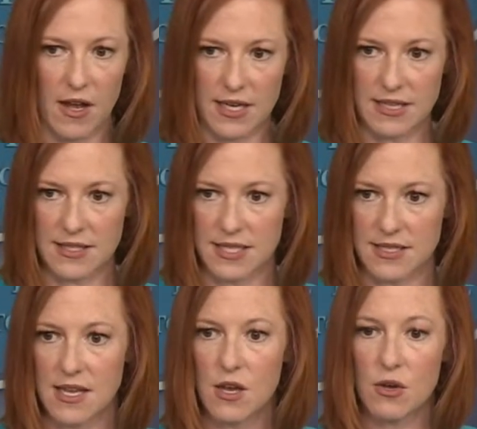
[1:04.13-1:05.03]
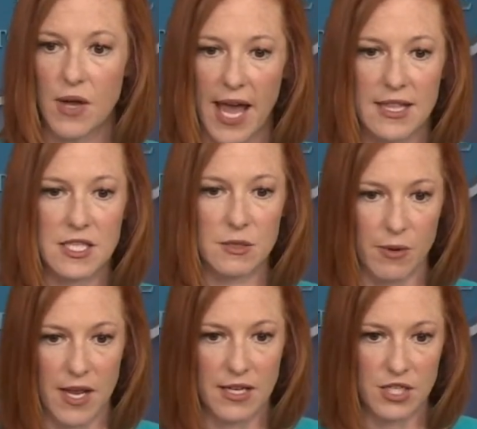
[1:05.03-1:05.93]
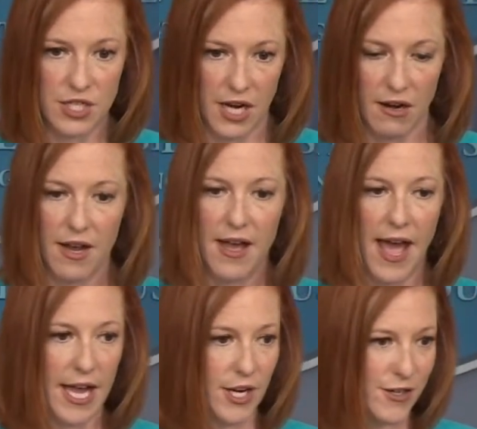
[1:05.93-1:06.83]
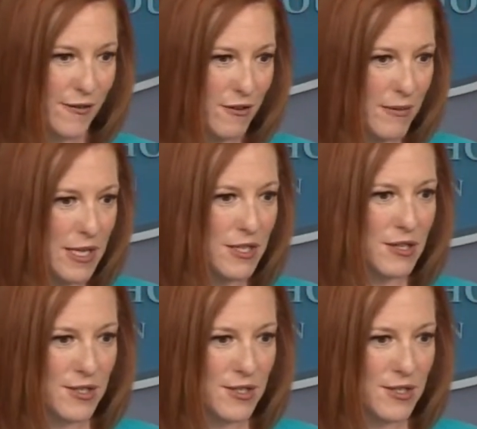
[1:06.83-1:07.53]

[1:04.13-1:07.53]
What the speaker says: audiences who can spread and share accurate information.